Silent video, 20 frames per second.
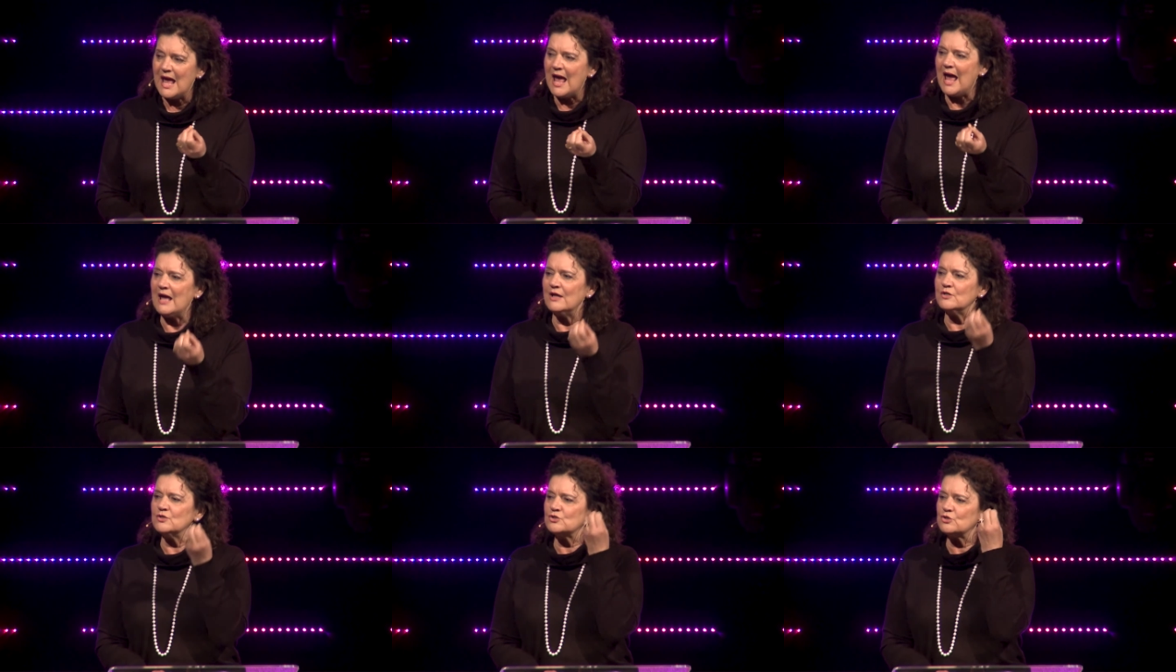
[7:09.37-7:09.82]

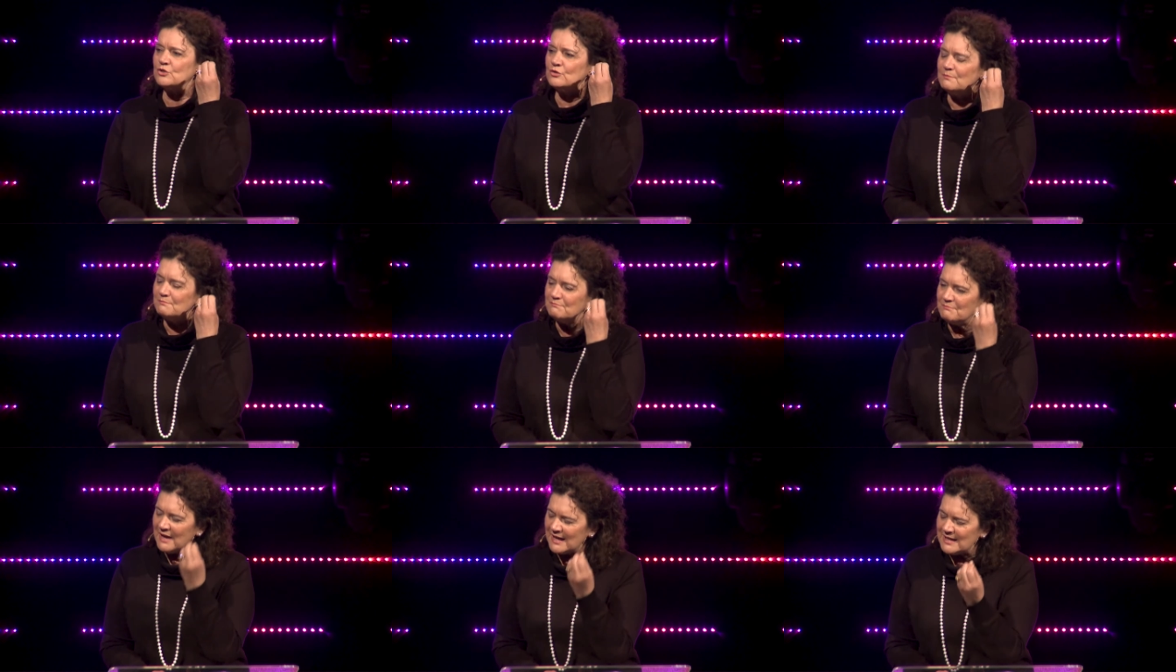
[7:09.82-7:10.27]
and to
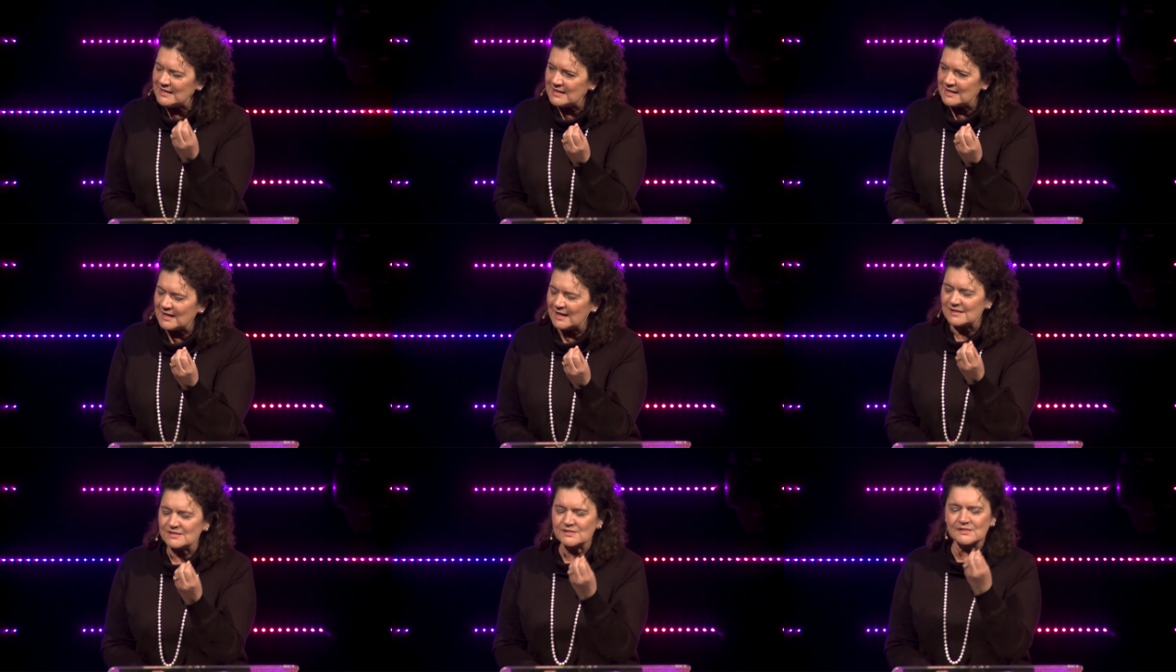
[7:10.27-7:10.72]
make
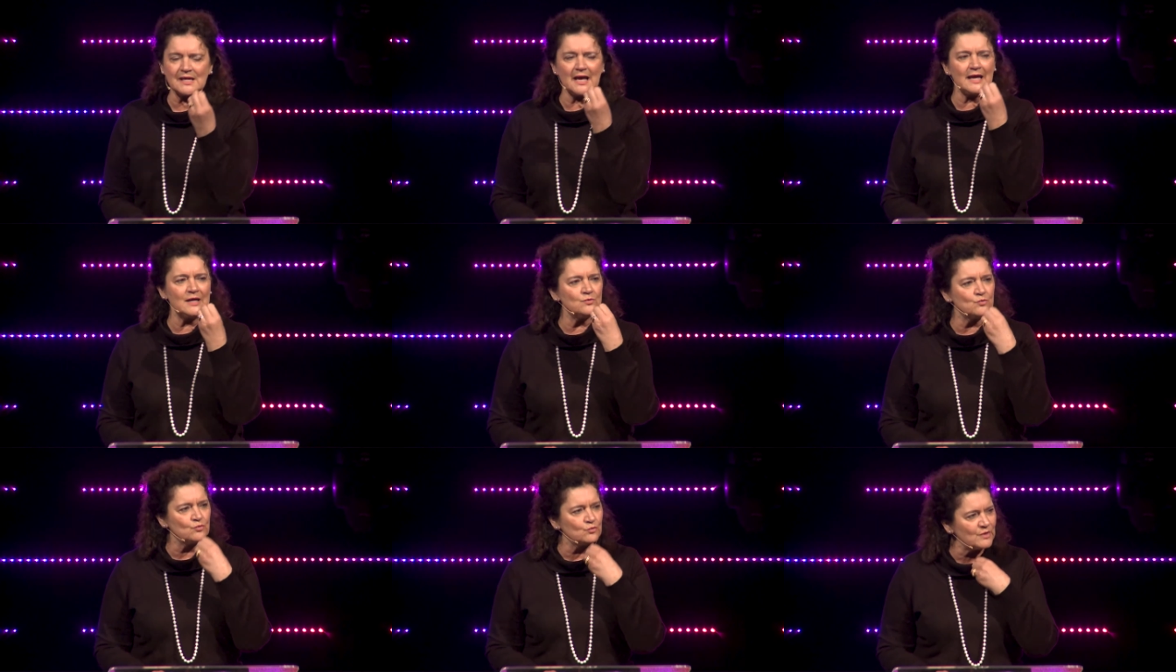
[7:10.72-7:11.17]
us
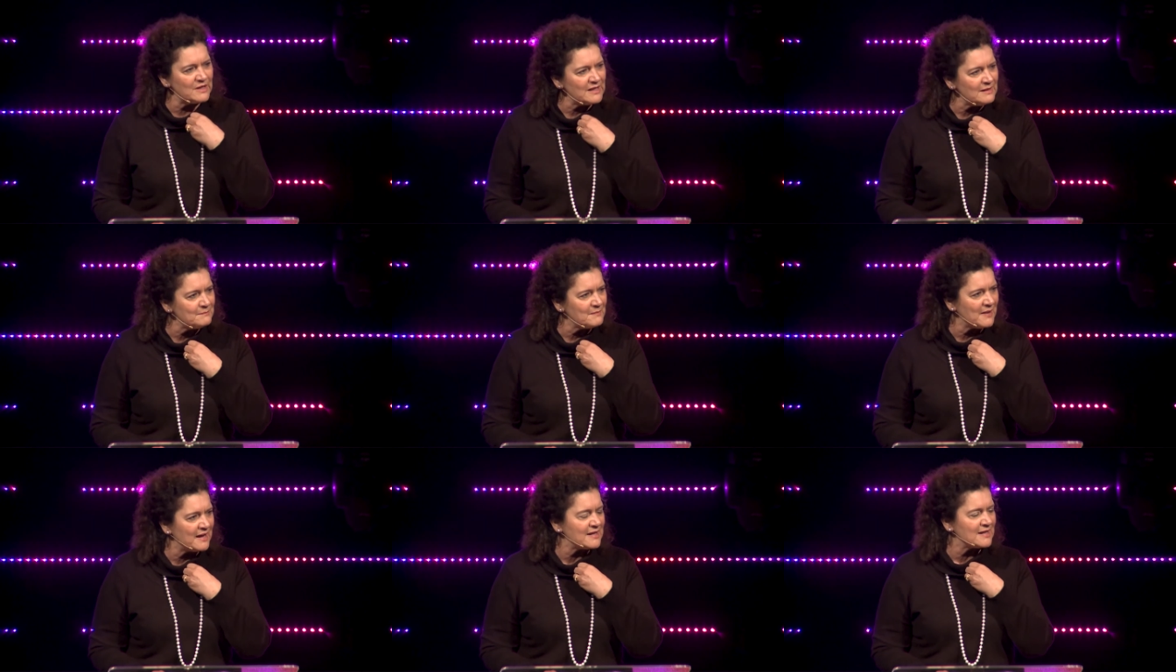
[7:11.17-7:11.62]
and
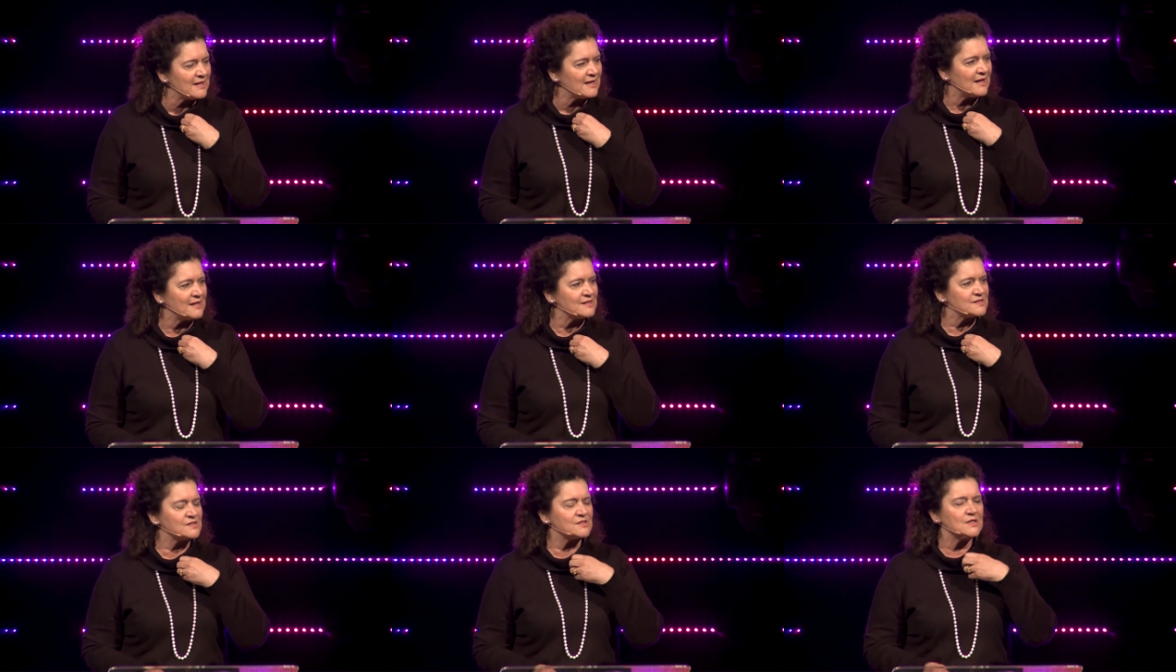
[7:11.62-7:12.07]
remake
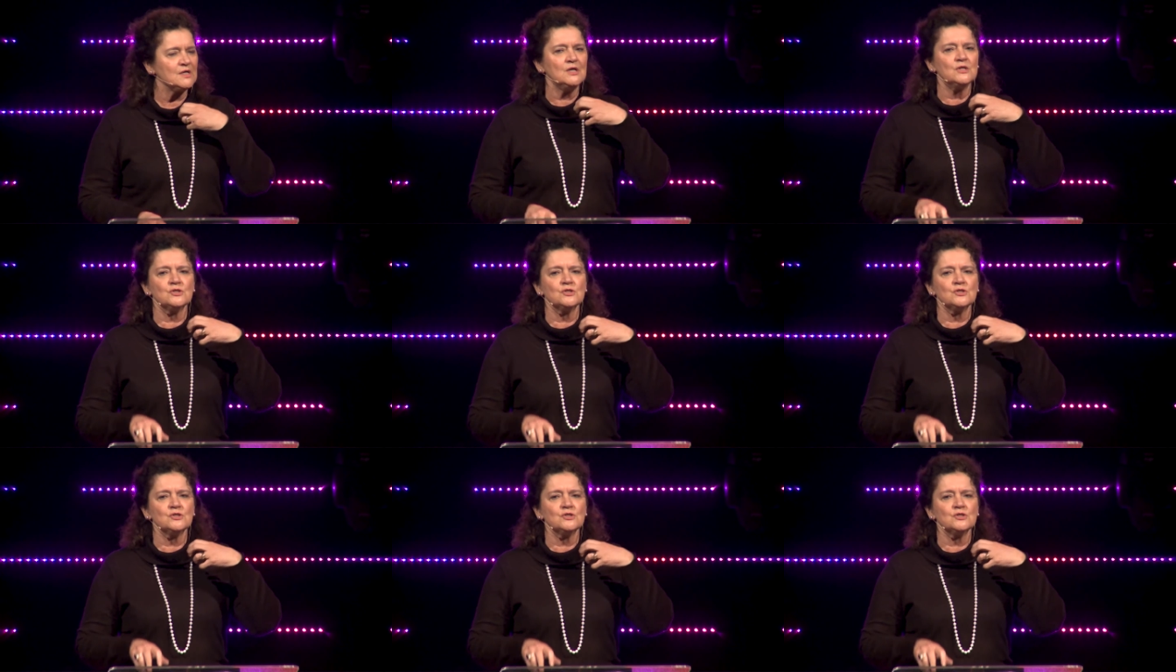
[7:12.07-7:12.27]
us,